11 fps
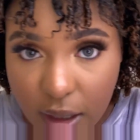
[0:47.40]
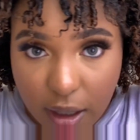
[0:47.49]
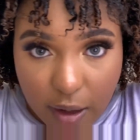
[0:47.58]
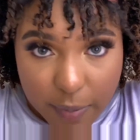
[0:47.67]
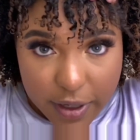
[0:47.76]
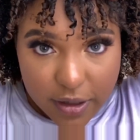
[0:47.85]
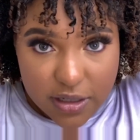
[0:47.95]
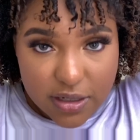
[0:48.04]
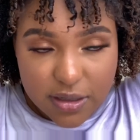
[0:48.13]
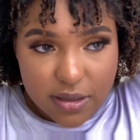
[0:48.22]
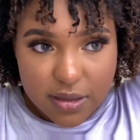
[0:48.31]
Up here
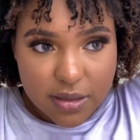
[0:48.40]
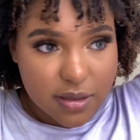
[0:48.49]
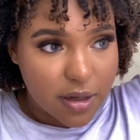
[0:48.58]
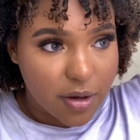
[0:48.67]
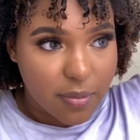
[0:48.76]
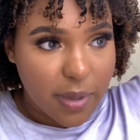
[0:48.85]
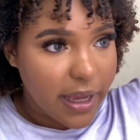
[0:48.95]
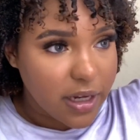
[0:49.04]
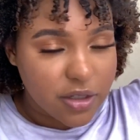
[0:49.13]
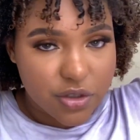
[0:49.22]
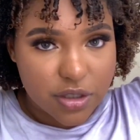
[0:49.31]
is just, you know,
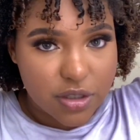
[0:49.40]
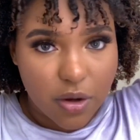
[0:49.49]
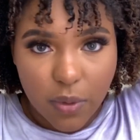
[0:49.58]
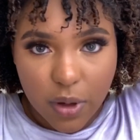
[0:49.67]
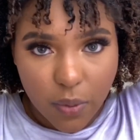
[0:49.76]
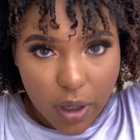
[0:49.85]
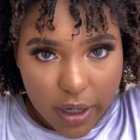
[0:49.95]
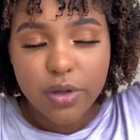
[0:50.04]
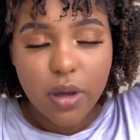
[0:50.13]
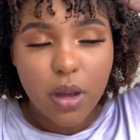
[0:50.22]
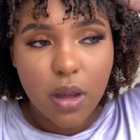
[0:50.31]
bangs just don't want to work.
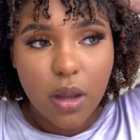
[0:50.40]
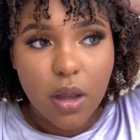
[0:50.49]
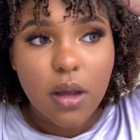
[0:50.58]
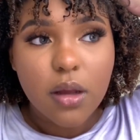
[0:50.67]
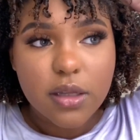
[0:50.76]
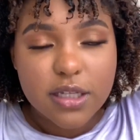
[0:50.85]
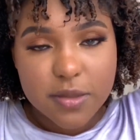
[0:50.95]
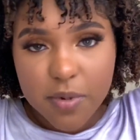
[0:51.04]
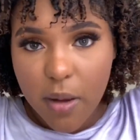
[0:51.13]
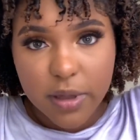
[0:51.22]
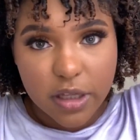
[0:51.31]
This is
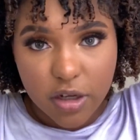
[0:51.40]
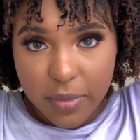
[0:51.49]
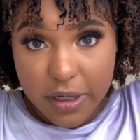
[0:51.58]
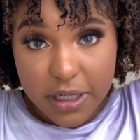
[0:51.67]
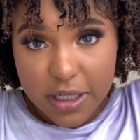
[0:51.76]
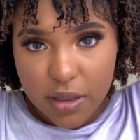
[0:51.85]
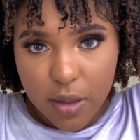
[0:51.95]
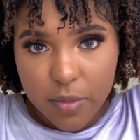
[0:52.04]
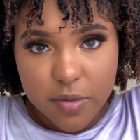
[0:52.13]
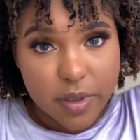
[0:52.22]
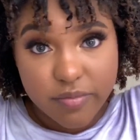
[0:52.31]
probably a little bit of heat
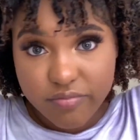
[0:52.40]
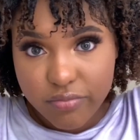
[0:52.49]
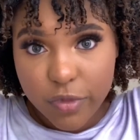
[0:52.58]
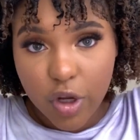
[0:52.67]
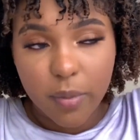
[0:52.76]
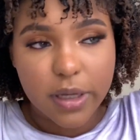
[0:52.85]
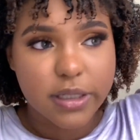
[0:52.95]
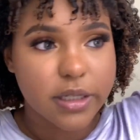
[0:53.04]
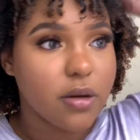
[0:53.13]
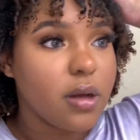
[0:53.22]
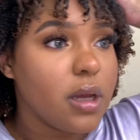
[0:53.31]
damage, but no big
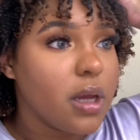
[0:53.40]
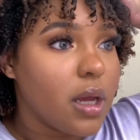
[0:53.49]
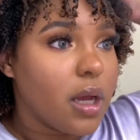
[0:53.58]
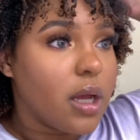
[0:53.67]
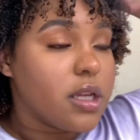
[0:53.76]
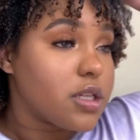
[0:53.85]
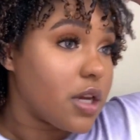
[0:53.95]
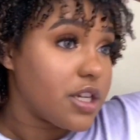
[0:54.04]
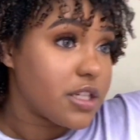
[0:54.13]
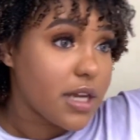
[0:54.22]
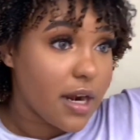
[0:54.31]
deal. So I
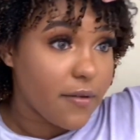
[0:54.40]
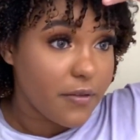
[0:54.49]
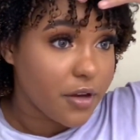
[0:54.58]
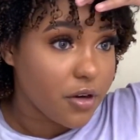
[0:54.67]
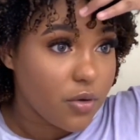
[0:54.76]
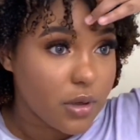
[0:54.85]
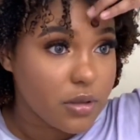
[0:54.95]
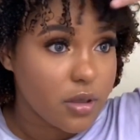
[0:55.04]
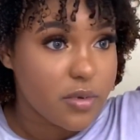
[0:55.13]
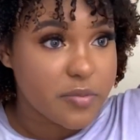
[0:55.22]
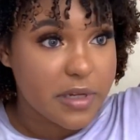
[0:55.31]
just kind of finger coiled
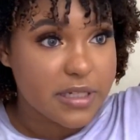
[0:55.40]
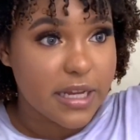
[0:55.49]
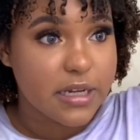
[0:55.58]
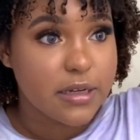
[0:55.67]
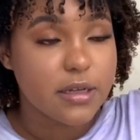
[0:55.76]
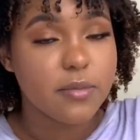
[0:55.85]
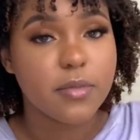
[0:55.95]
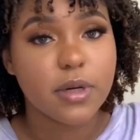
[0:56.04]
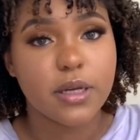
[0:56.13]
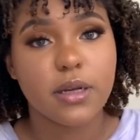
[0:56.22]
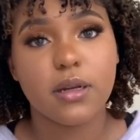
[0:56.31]
them as best I could,
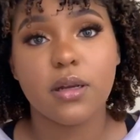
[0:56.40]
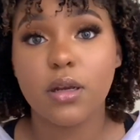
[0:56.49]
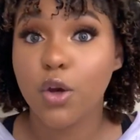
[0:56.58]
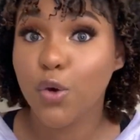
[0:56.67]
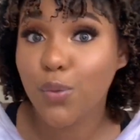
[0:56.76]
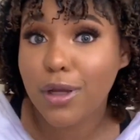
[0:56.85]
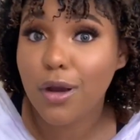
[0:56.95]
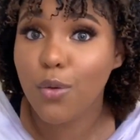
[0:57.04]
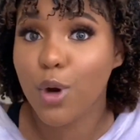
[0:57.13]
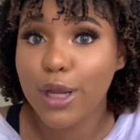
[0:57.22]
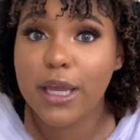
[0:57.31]
but we gonna
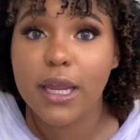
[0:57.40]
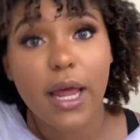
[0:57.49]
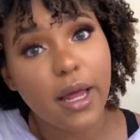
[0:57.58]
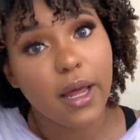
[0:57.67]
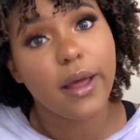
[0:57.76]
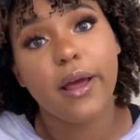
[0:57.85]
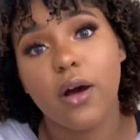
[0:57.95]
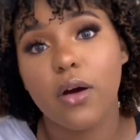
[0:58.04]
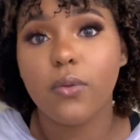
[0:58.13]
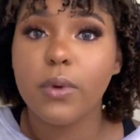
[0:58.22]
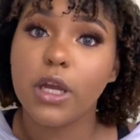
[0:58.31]
work it
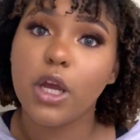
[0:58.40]
out.